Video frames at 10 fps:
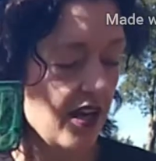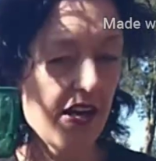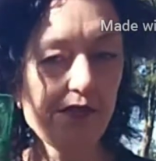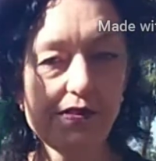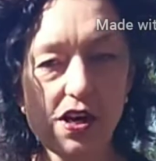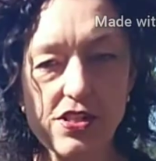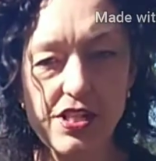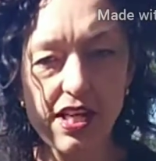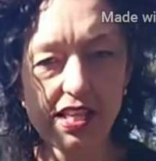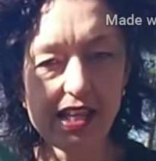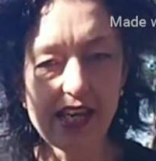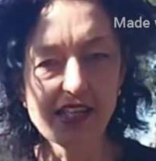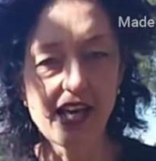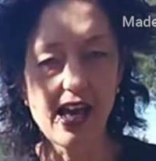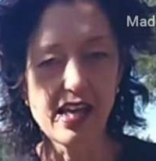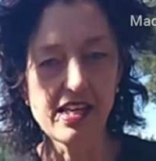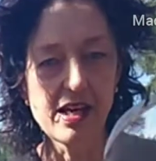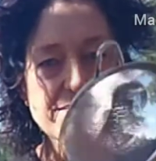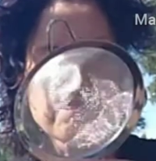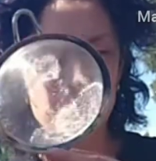If not, then a,
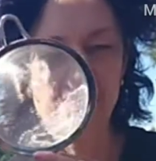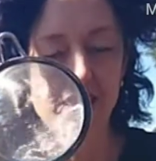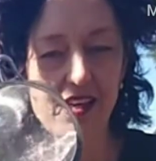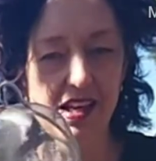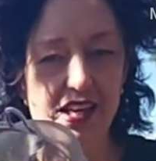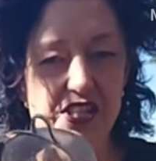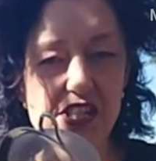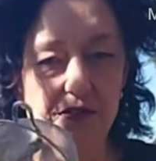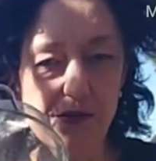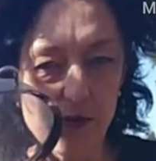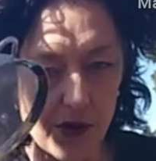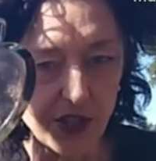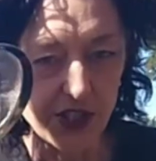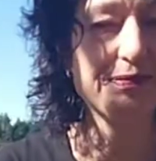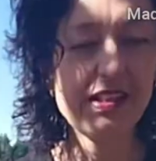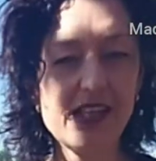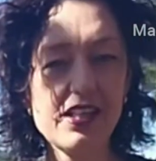um, a sieve will work just fine.